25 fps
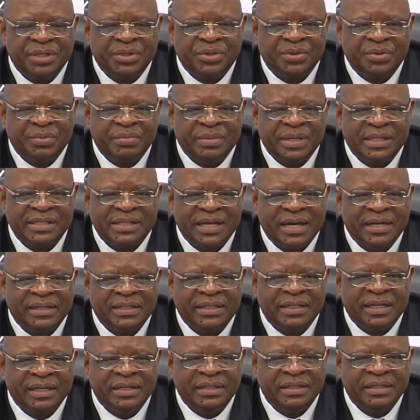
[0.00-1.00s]
Zuma's
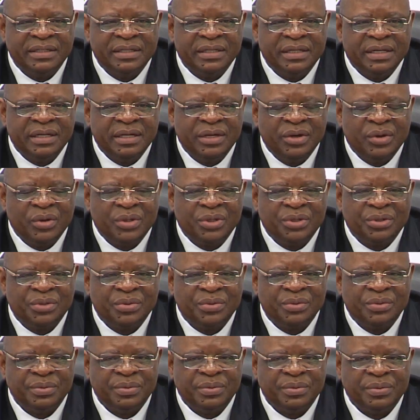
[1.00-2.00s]
attorney and not
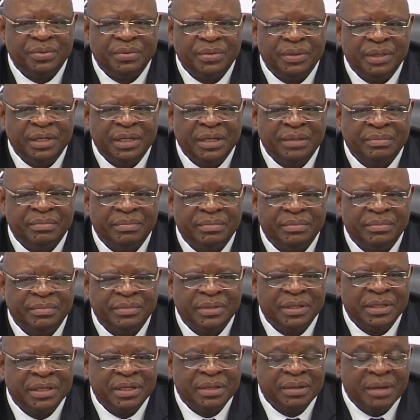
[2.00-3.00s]
to him.
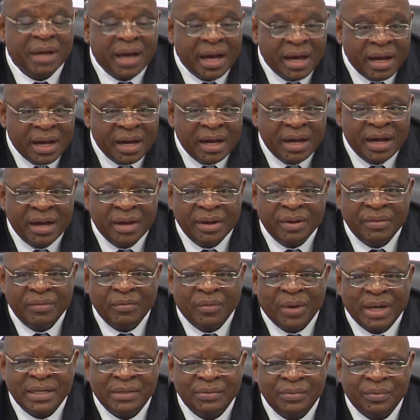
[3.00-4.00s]

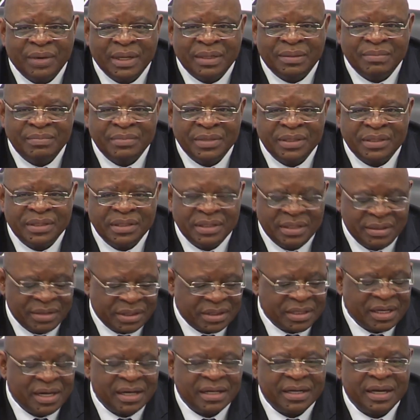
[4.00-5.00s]
What Mr.
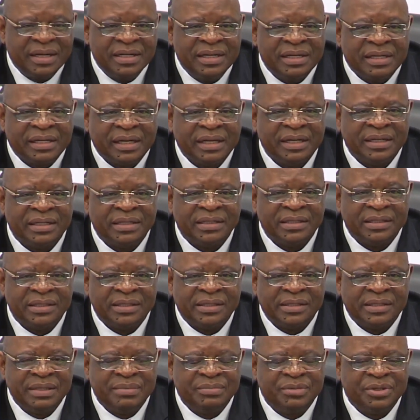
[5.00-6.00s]
Scogan read
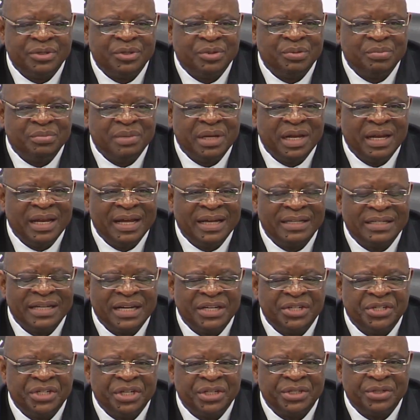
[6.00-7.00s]
seemed to be a letter
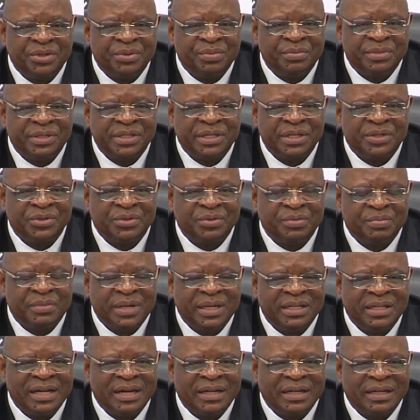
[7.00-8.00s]
addressed to Mr. Zuma
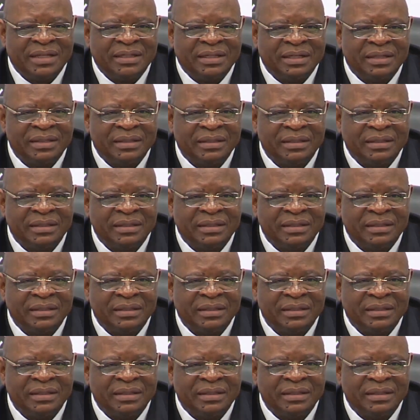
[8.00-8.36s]
directly.